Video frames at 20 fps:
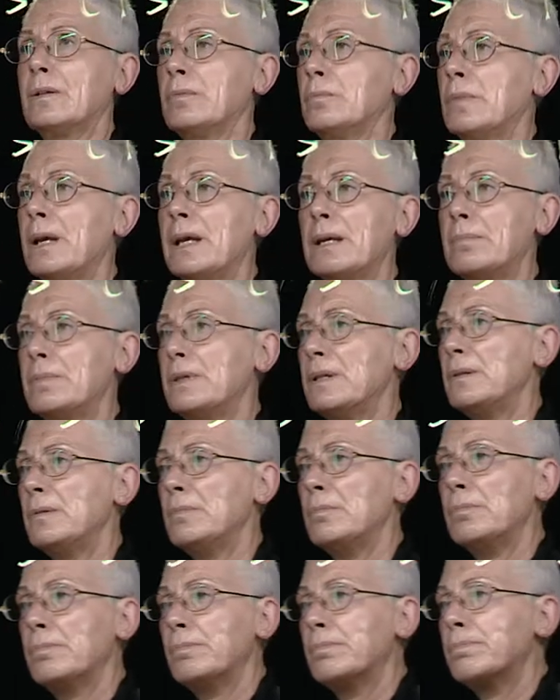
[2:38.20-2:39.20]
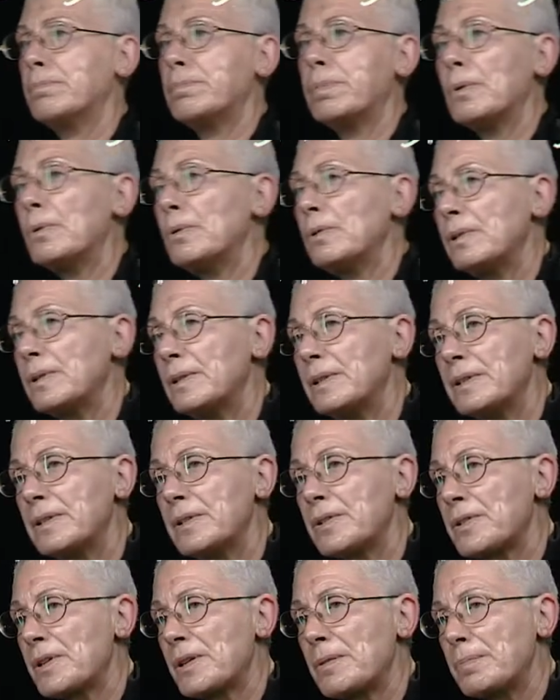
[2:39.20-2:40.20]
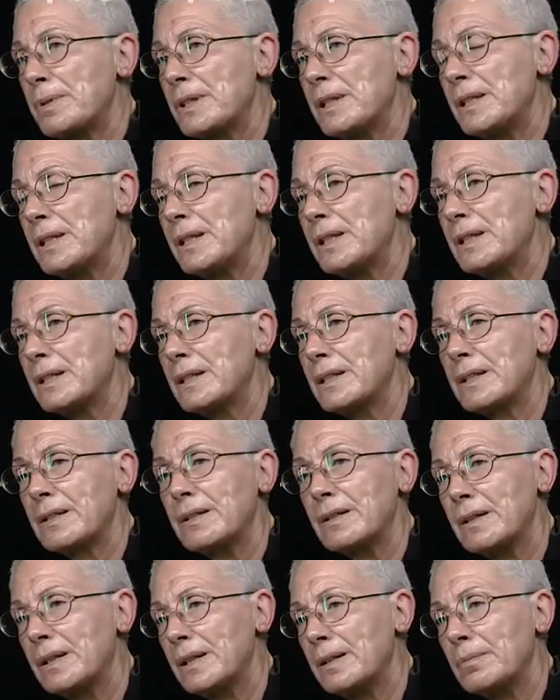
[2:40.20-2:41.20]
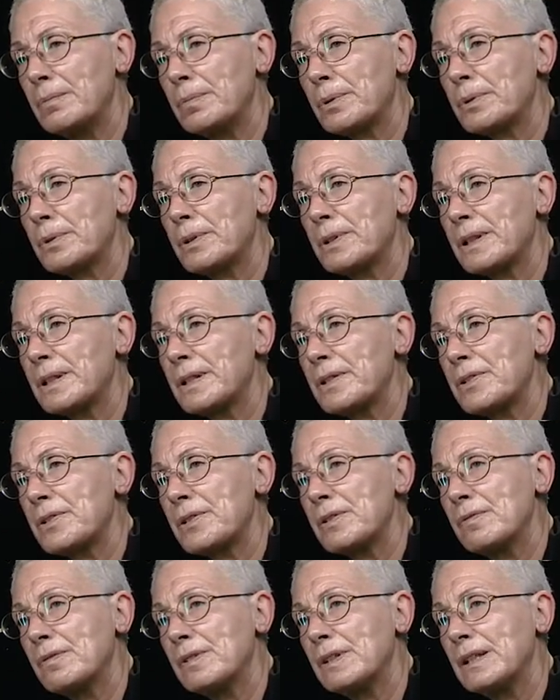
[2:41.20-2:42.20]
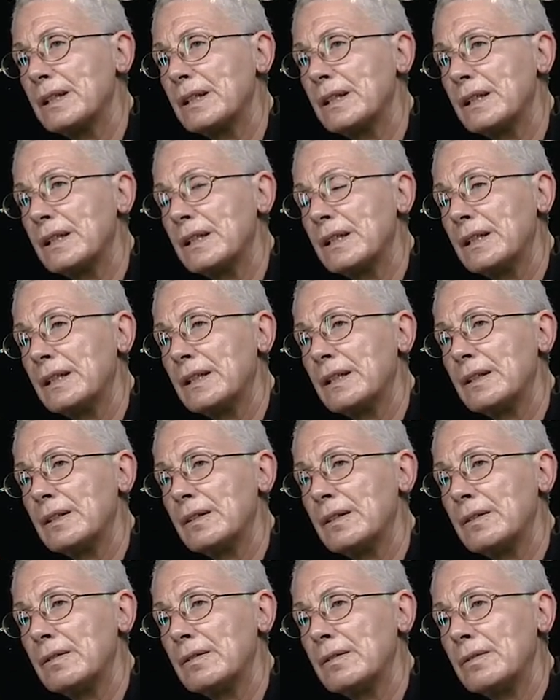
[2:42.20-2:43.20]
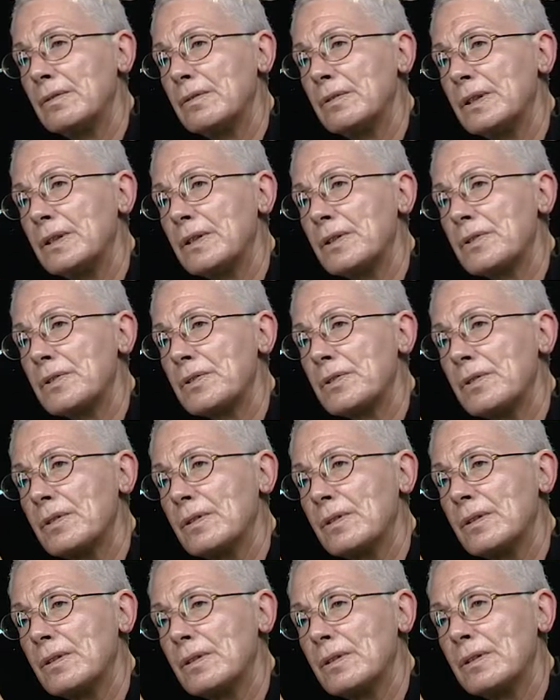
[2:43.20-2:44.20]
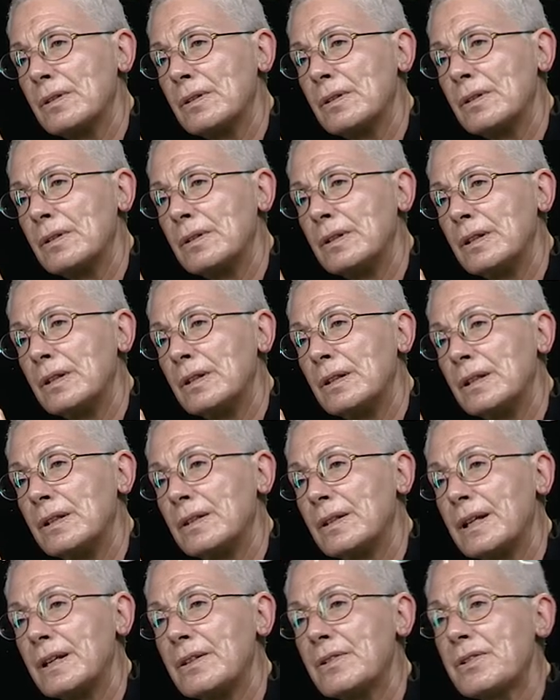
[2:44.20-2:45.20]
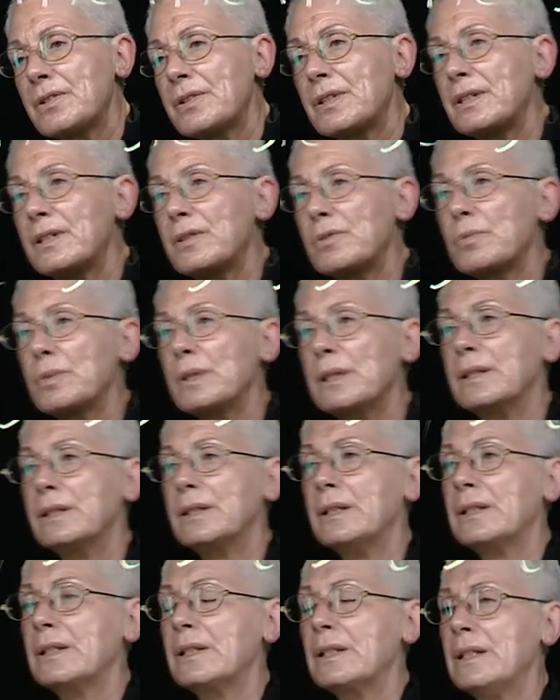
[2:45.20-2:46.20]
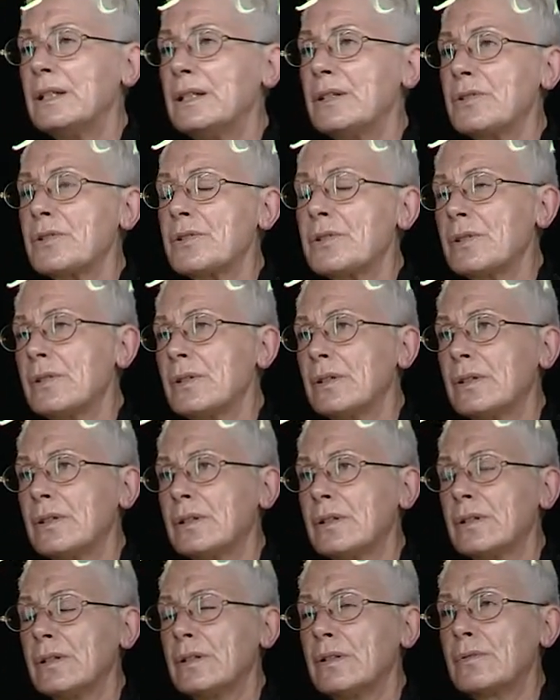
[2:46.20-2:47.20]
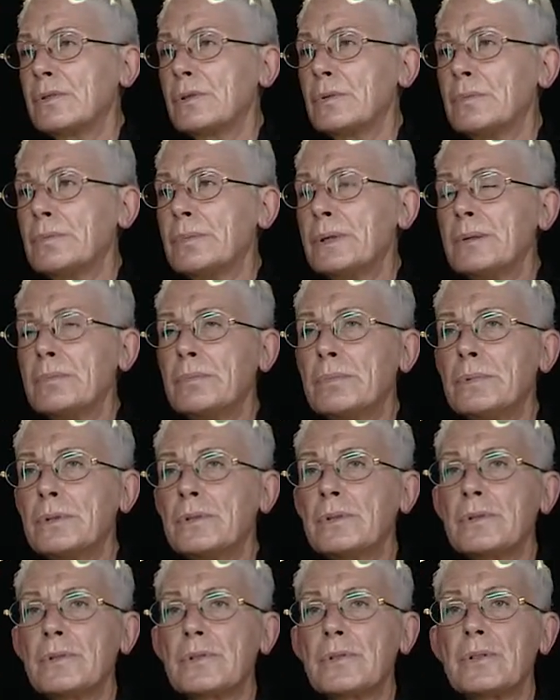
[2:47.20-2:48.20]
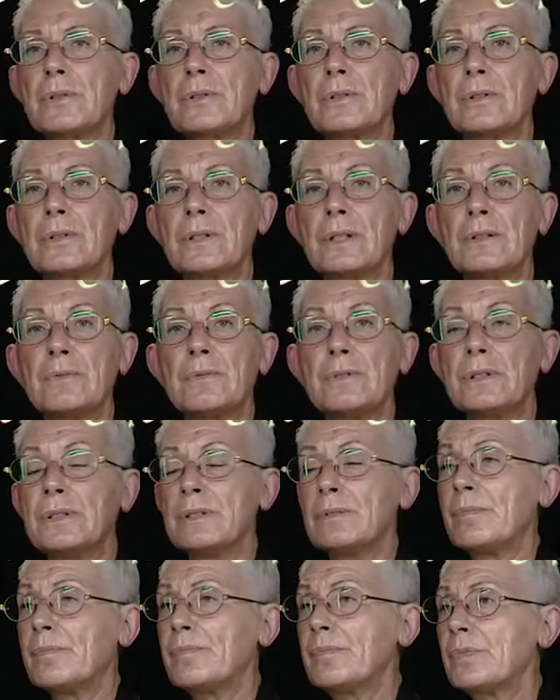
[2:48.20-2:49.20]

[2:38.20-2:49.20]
maybe boulders up here and then progressively with the, the grain size will decrease from pebbles, gravel.